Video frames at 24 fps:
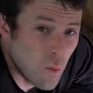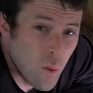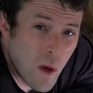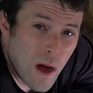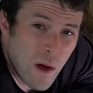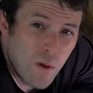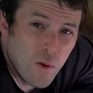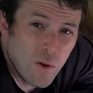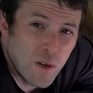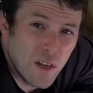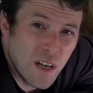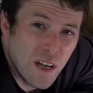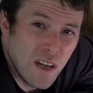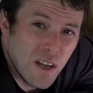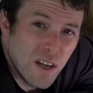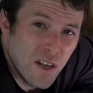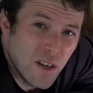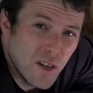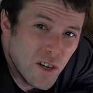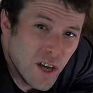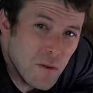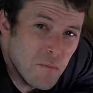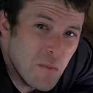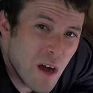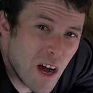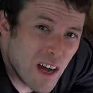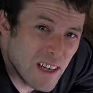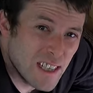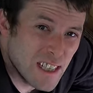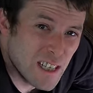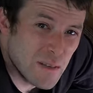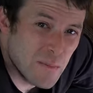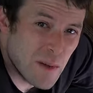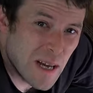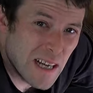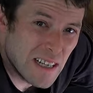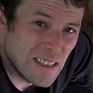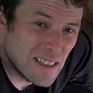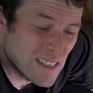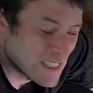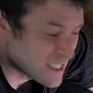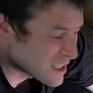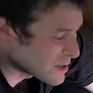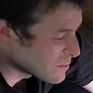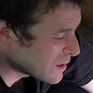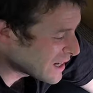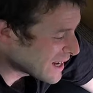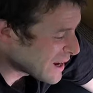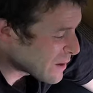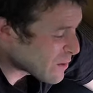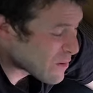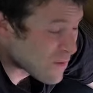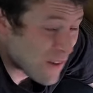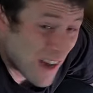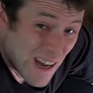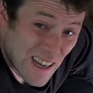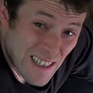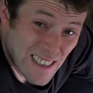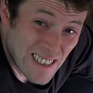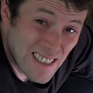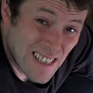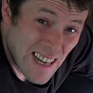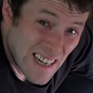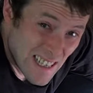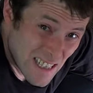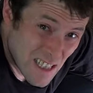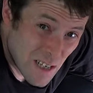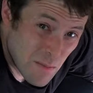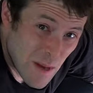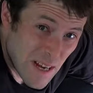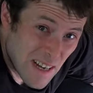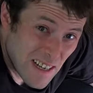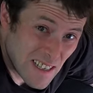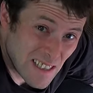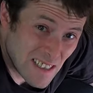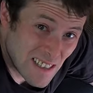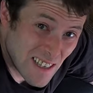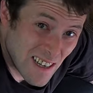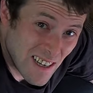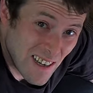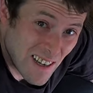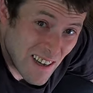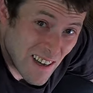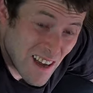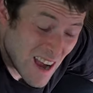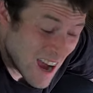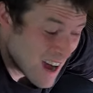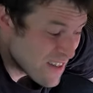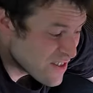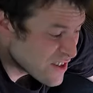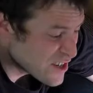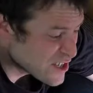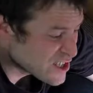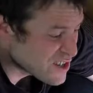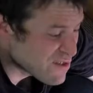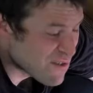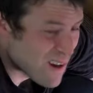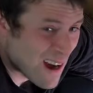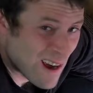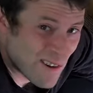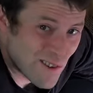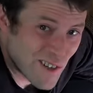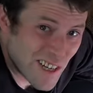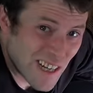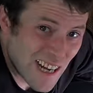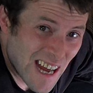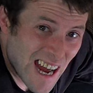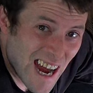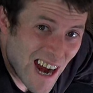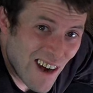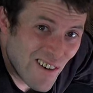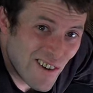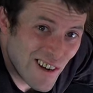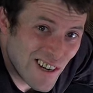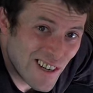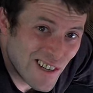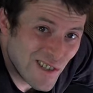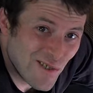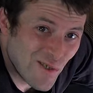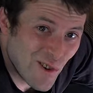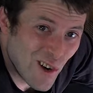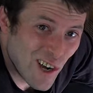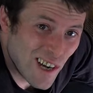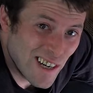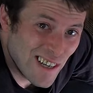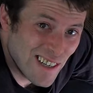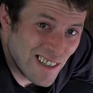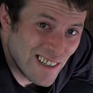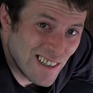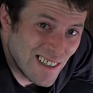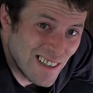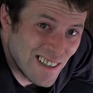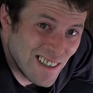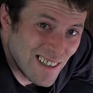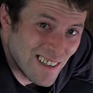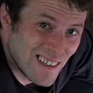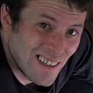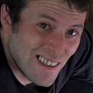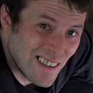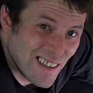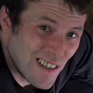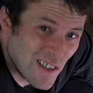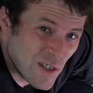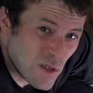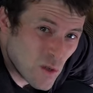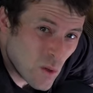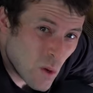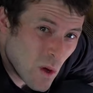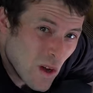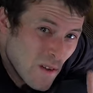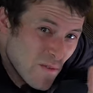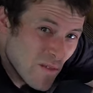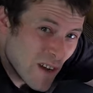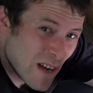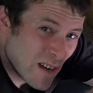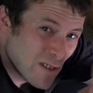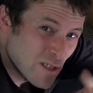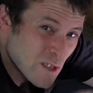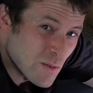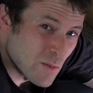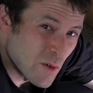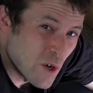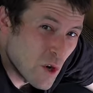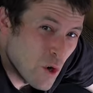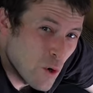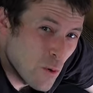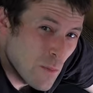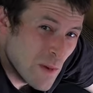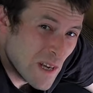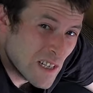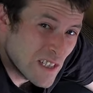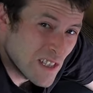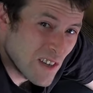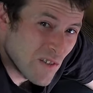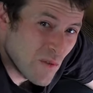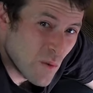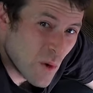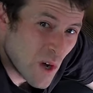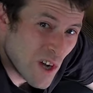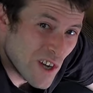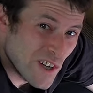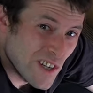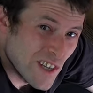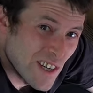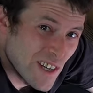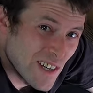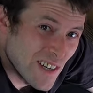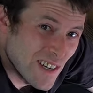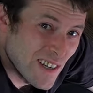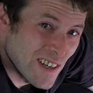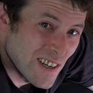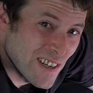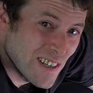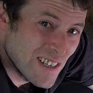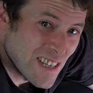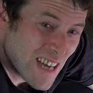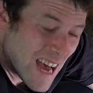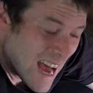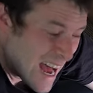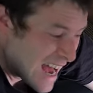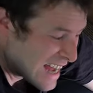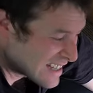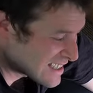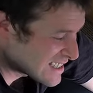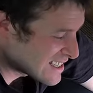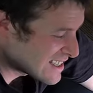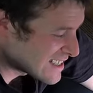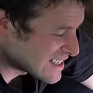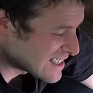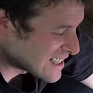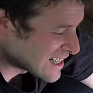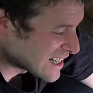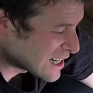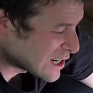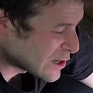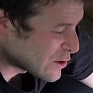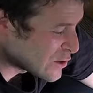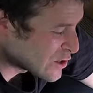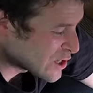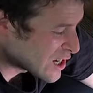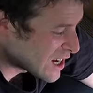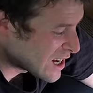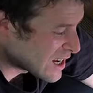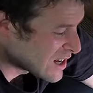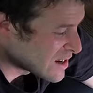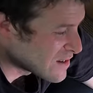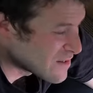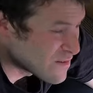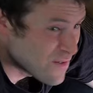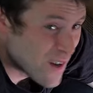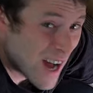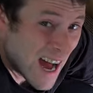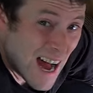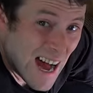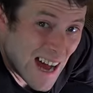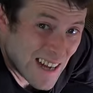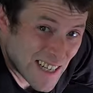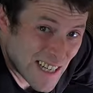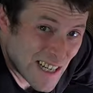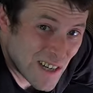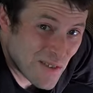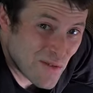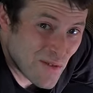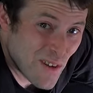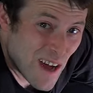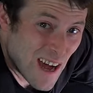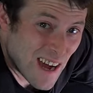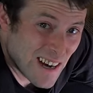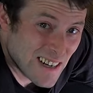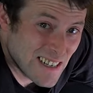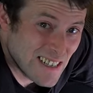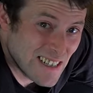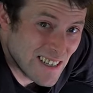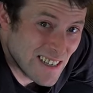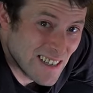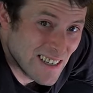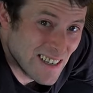Well, no masterpiece is complete without a centrepiece and the surrounding areas, right? So I found some cool bits of wood to add to this enclosure for added effect.